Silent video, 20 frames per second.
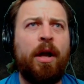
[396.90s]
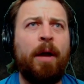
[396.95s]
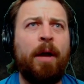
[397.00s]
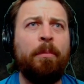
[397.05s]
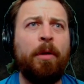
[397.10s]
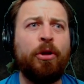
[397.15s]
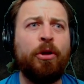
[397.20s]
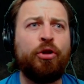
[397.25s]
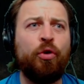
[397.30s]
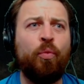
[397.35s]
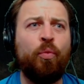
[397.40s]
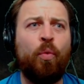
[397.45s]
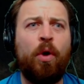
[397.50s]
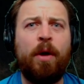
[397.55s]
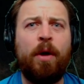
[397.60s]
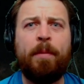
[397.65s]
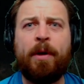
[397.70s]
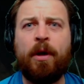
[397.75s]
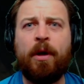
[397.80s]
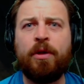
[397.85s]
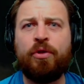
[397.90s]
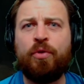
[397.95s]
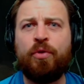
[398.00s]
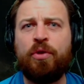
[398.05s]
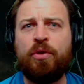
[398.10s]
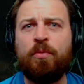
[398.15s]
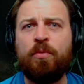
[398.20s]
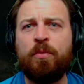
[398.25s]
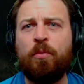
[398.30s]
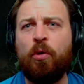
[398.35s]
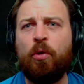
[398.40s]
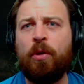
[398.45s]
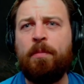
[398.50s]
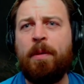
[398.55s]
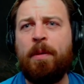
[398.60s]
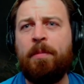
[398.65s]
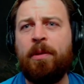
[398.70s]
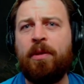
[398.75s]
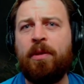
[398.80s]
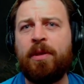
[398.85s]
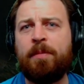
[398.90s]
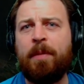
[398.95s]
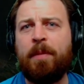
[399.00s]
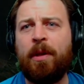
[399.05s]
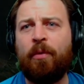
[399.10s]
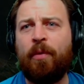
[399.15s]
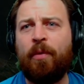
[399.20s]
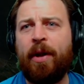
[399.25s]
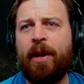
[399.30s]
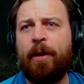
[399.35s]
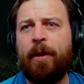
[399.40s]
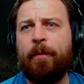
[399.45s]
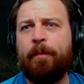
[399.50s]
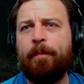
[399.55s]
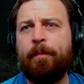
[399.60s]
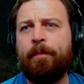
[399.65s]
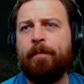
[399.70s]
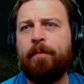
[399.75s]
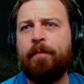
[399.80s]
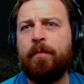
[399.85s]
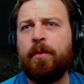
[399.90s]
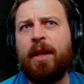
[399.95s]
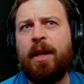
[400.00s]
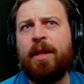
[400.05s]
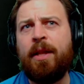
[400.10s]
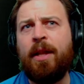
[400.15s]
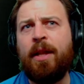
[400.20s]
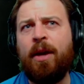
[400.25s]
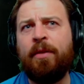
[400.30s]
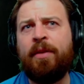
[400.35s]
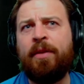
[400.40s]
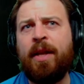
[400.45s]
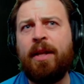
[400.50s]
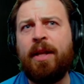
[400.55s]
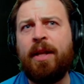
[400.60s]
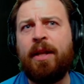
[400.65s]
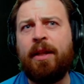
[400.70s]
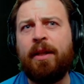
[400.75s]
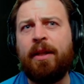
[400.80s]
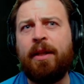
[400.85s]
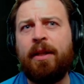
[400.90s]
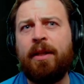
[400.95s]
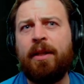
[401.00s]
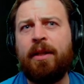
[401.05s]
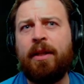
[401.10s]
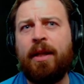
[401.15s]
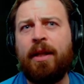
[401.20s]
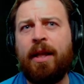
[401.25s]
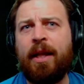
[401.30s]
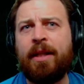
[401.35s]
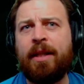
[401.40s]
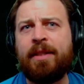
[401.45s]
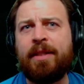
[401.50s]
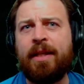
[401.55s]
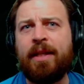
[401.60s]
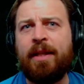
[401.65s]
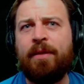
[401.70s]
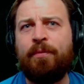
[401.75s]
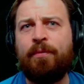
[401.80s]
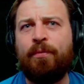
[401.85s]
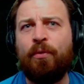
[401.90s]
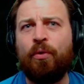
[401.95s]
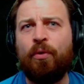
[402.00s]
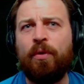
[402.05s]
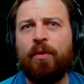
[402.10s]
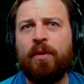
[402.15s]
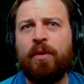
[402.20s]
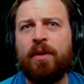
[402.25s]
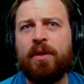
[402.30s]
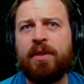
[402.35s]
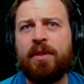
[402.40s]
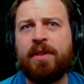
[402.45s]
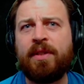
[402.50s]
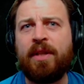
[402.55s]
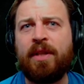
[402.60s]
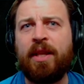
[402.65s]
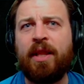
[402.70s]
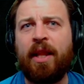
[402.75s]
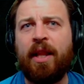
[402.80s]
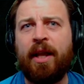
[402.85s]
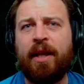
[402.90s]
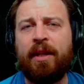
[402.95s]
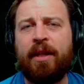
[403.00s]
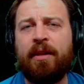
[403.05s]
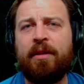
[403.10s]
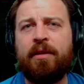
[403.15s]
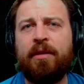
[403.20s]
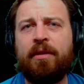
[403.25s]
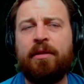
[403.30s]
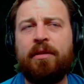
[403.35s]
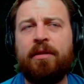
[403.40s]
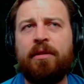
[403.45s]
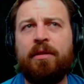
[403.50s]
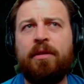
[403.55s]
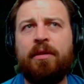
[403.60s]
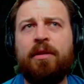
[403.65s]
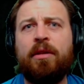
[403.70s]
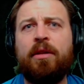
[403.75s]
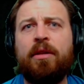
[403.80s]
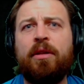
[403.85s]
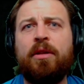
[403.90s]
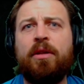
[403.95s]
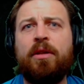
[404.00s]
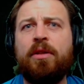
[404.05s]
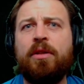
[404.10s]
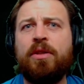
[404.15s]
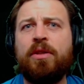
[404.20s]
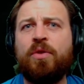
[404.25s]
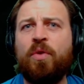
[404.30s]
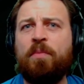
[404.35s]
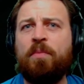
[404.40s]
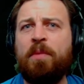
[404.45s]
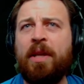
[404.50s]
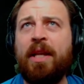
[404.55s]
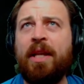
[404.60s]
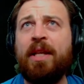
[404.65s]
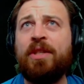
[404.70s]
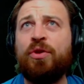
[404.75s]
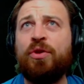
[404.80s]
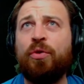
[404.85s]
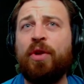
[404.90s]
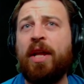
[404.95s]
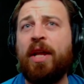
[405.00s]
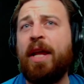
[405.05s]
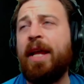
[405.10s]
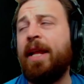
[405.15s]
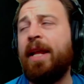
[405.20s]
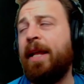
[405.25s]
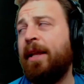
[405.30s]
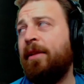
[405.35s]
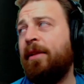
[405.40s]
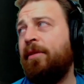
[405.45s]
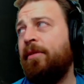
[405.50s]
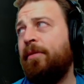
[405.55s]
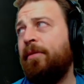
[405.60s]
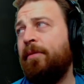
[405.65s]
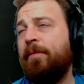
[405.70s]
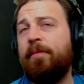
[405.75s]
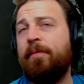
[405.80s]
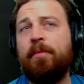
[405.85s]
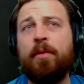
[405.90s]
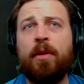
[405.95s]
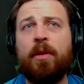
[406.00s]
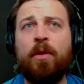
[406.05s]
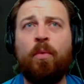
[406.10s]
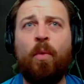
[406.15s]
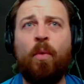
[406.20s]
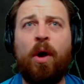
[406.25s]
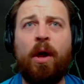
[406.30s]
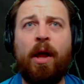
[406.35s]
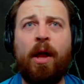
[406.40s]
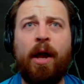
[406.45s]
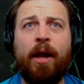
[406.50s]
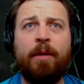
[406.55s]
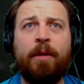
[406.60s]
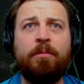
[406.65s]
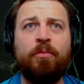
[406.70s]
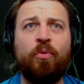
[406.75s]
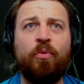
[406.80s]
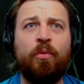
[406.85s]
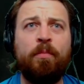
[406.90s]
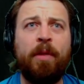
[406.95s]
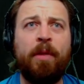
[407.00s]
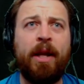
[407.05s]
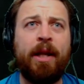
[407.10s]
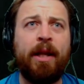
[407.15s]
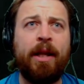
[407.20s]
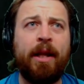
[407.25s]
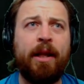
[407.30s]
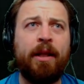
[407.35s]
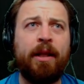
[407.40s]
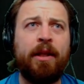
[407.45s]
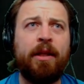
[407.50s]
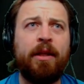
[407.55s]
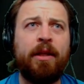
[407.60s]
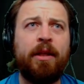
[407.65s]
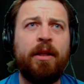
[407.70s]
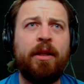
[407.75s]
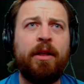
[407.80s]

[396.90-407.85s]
I'm not sure why my concentration was broken. Maybe the spell ran out. And now technically, it's in full sunlight. So it'd be easier to hit it while I'm remaining